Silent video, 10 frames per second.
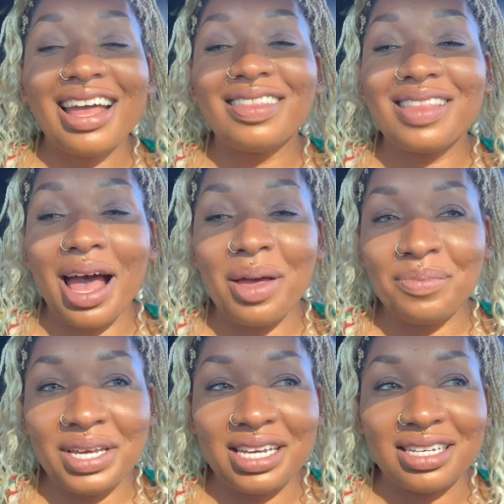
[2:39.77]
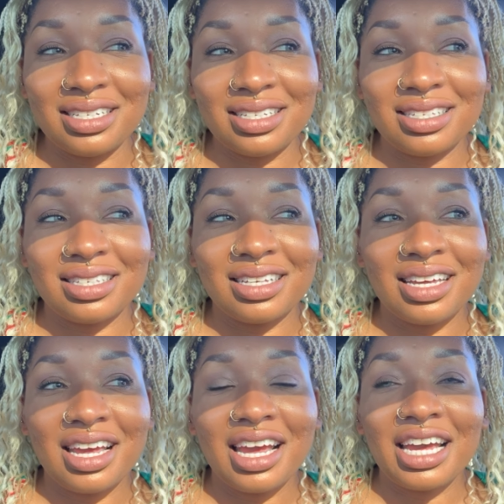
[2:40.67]
that means
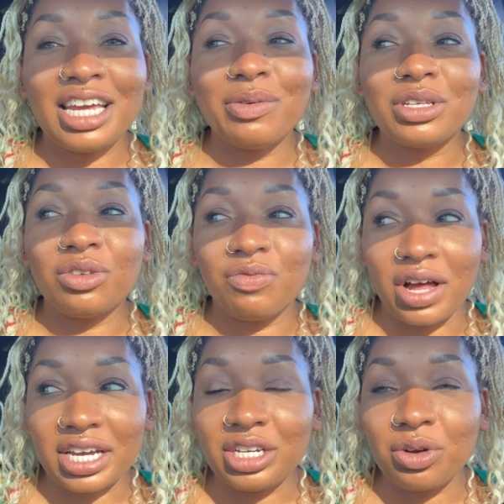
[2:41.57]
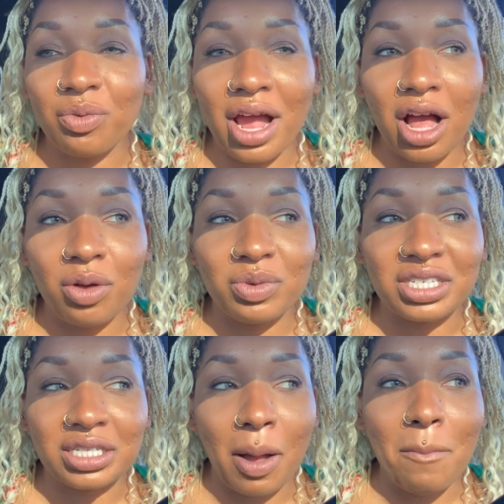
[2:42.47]
he was fucking around with
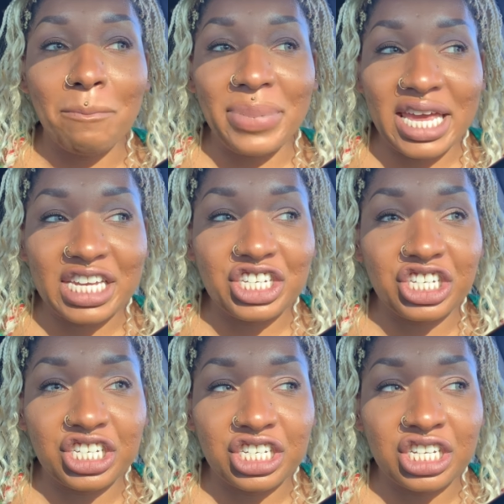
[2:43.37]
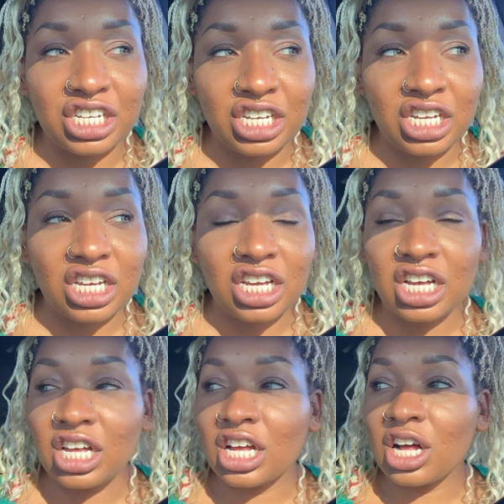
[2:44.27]
some bitch
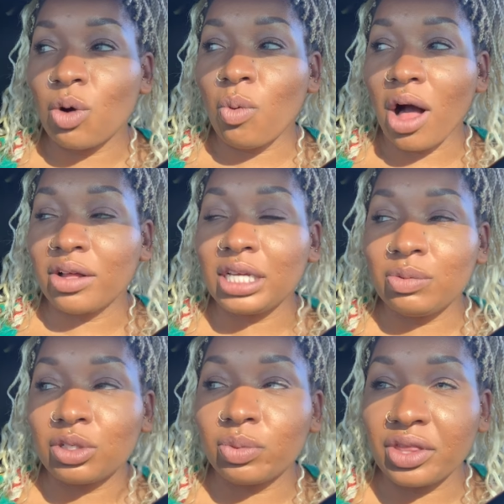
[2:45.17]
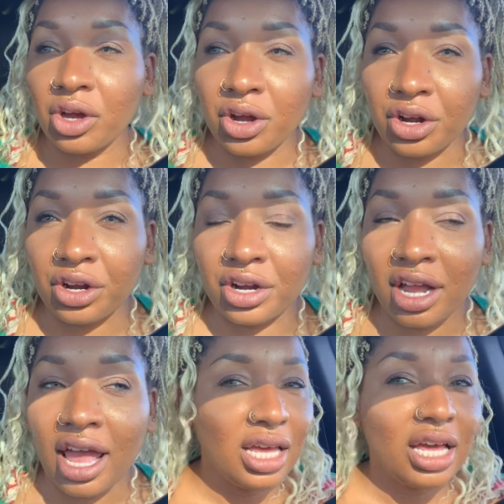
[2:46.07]
while he was with her,
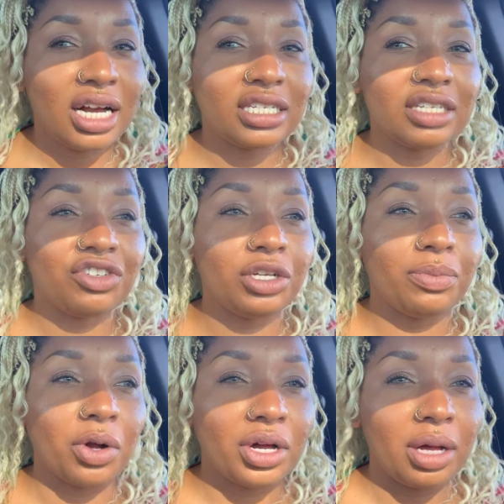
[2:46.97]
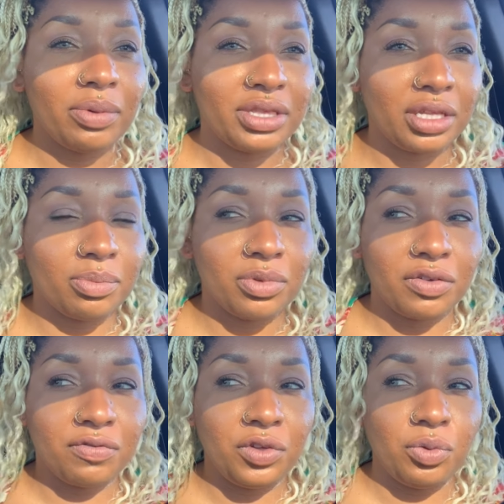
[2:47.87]
because if she broke up with him
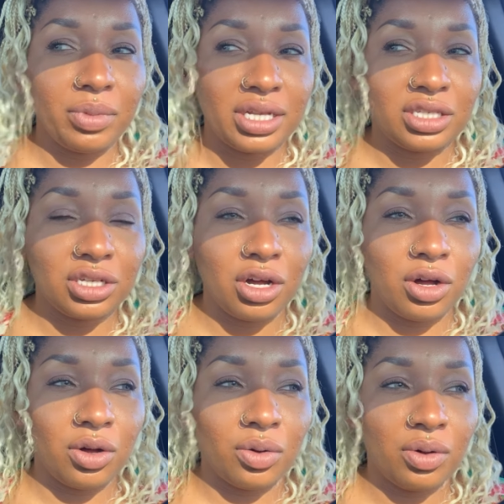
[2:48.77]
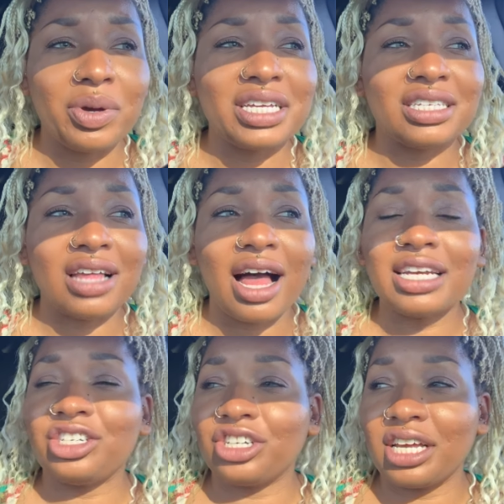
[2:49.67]
a few months ago, his
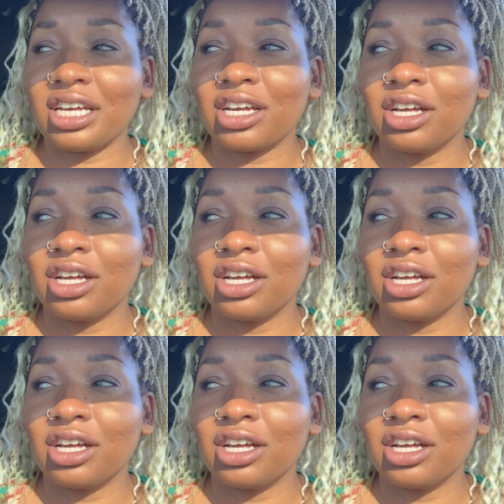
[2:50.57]
side chick